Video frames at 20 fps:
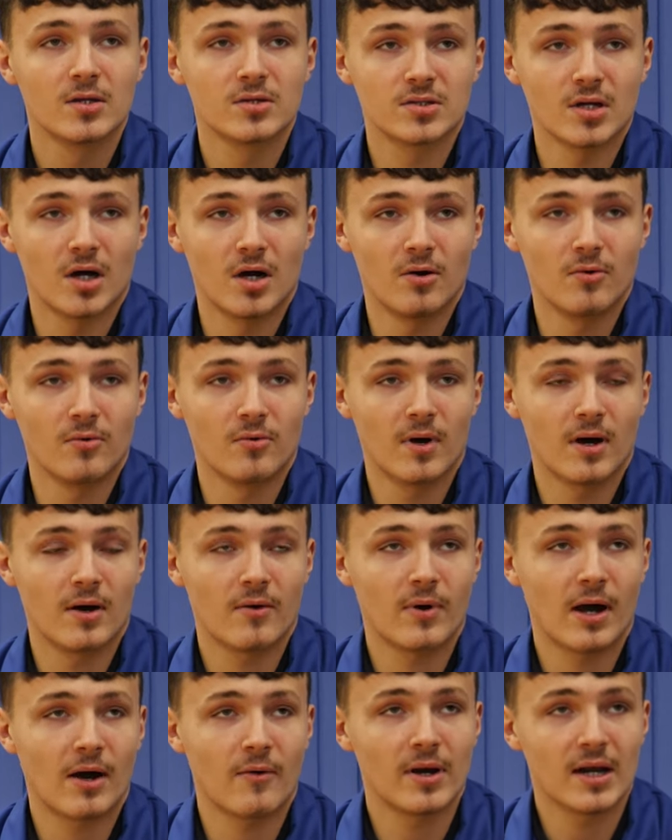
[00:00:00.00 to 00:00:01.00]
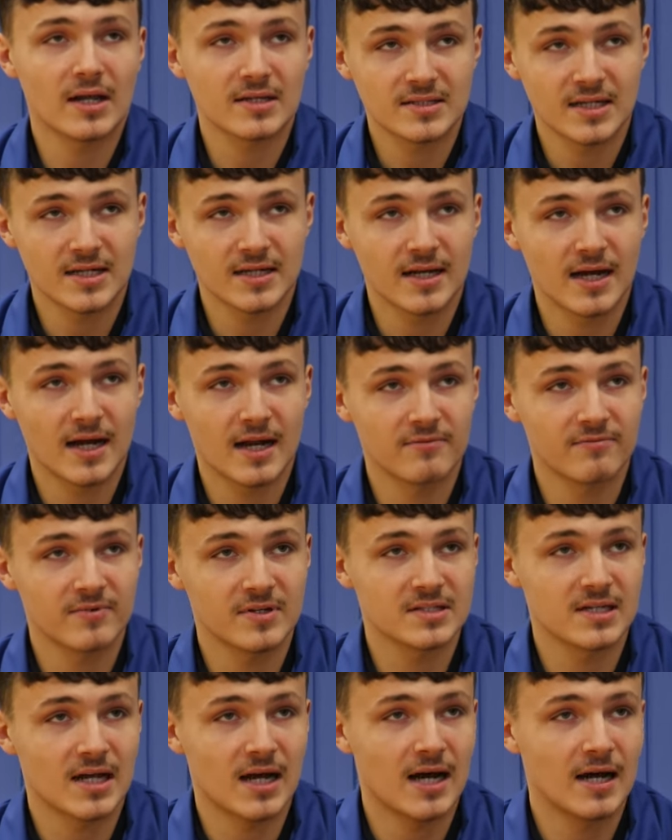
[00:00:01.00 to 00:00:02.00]
So when I seen that
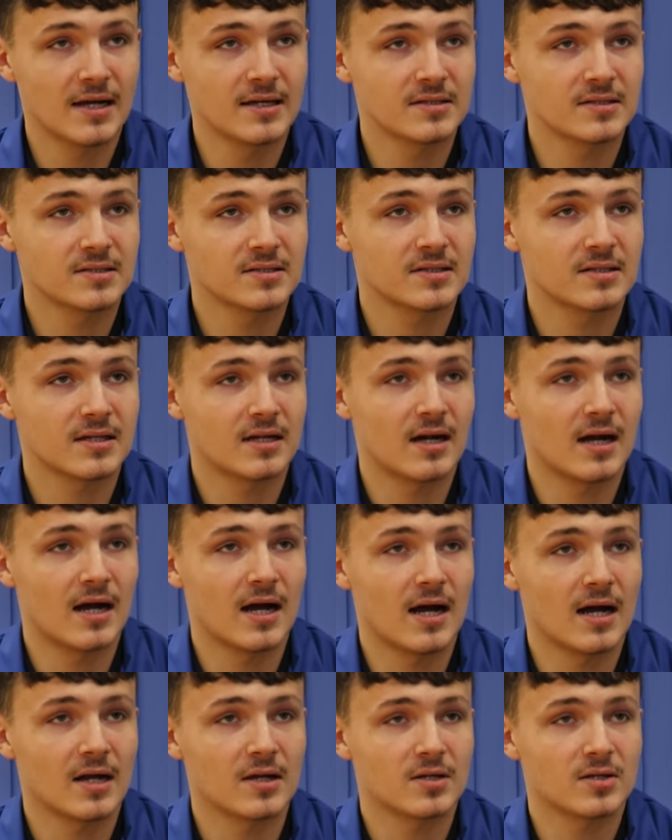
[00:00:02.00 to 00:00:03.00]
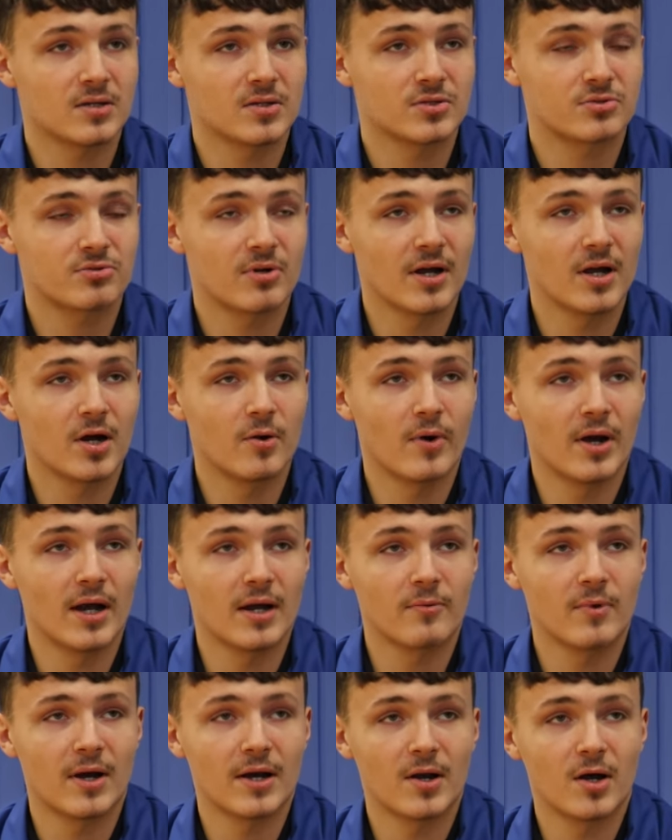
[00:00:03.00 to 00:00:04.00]
advertised, straight
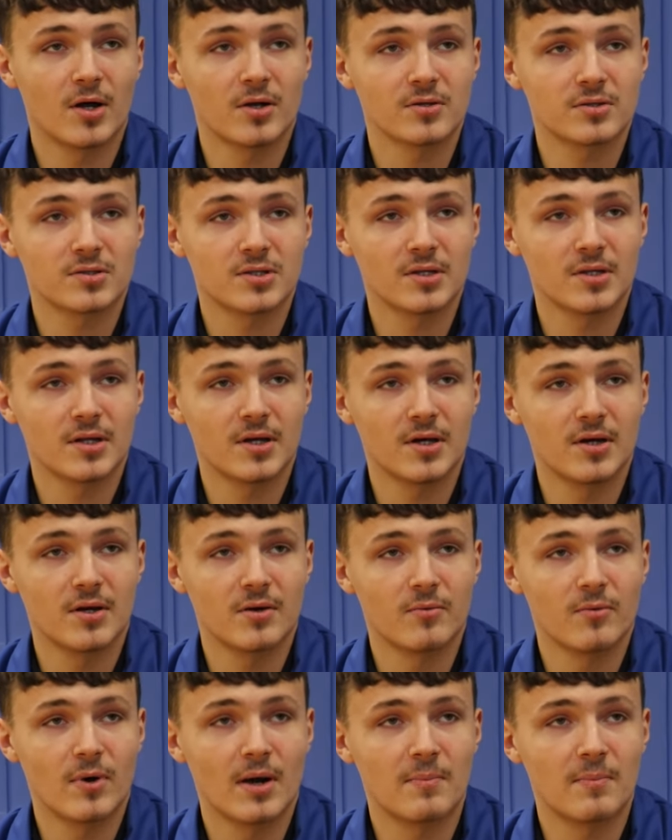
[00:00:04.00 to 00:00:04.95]
away went onto the